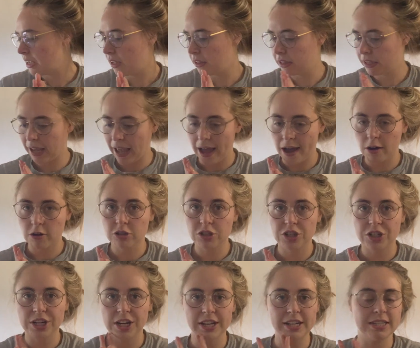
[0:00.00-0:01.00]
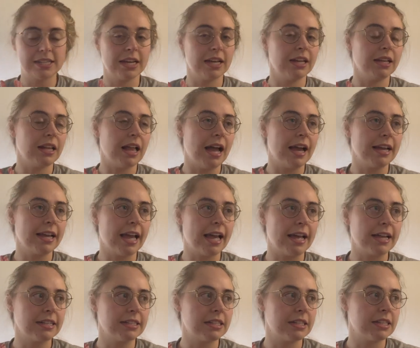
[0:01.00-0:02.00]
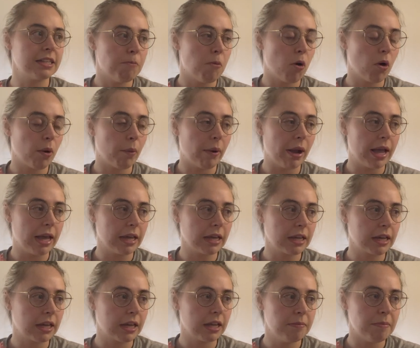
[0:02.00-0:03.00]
on the couch until I get more awake,